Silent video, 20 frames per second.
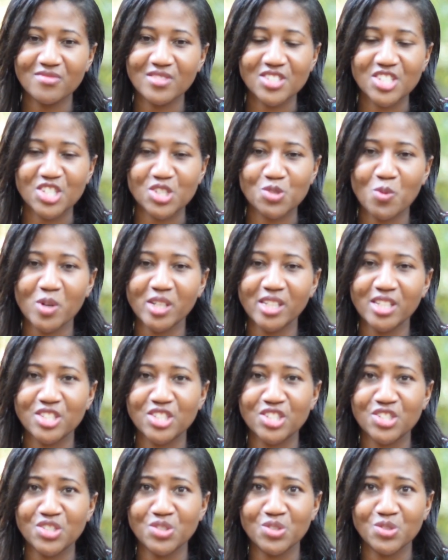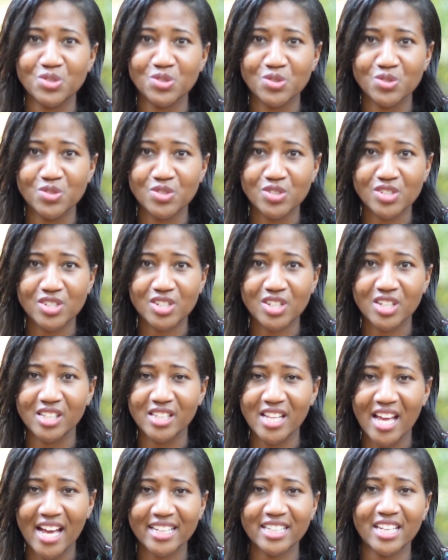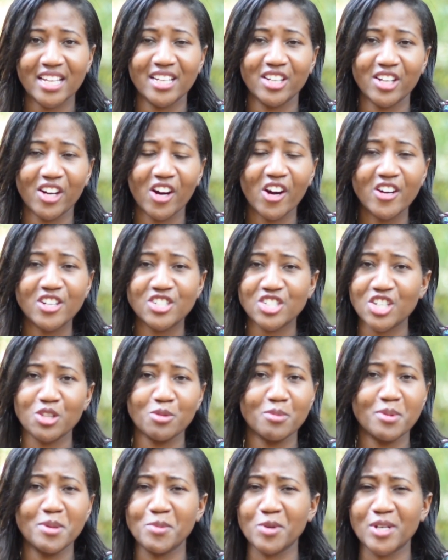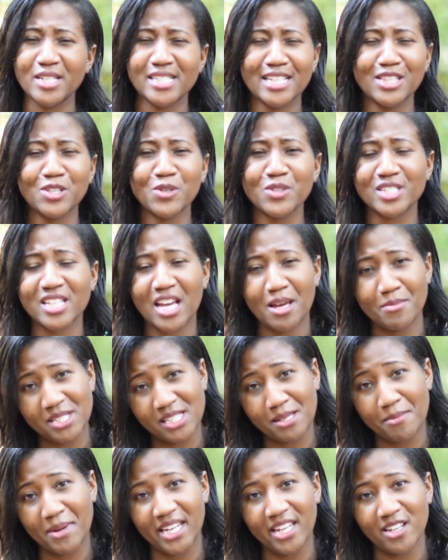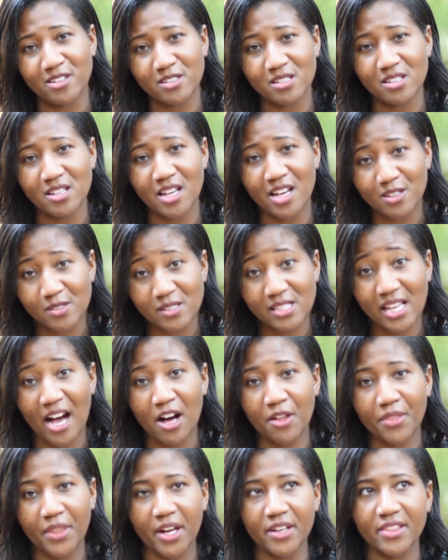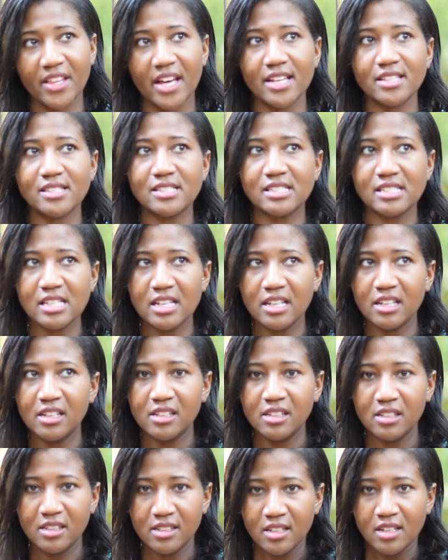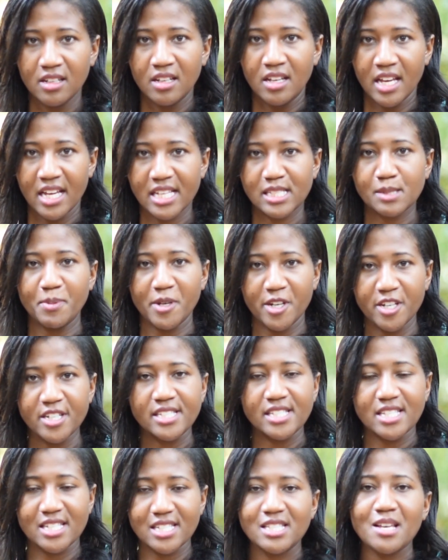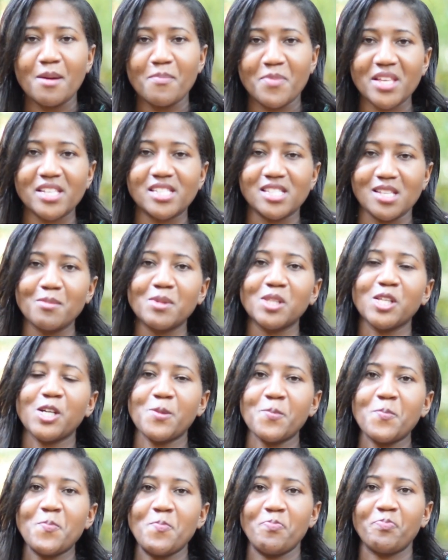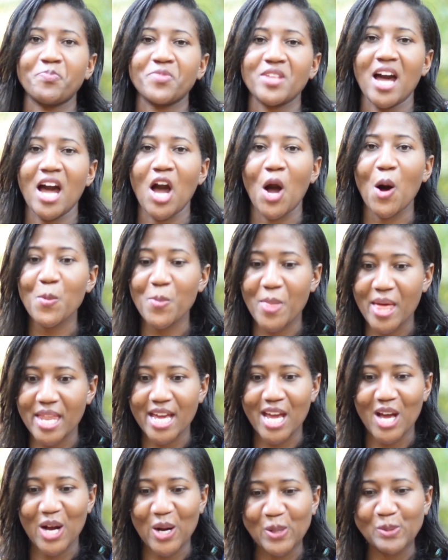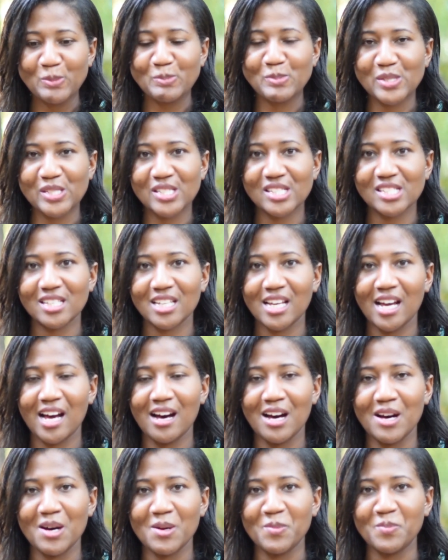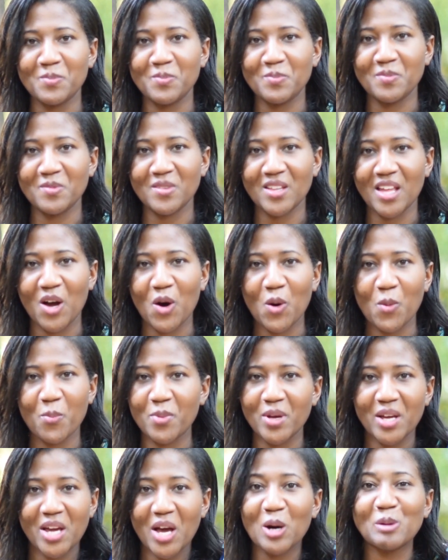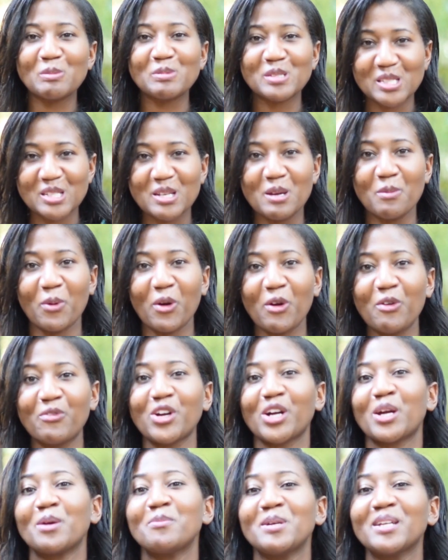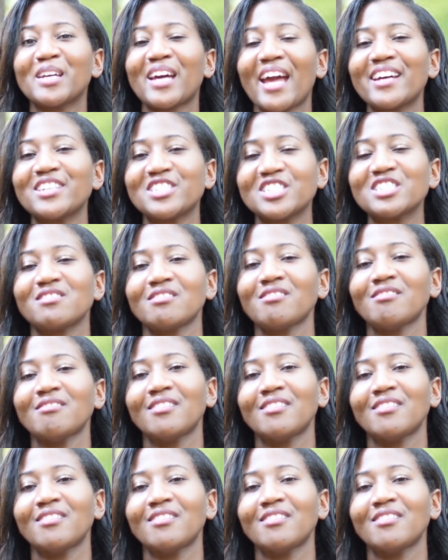just wanting to connect and encourage other people, because I know there's got to be somebody else out there that's experiencing something similar. I hope that it helps. I hope it helps to improve your communication.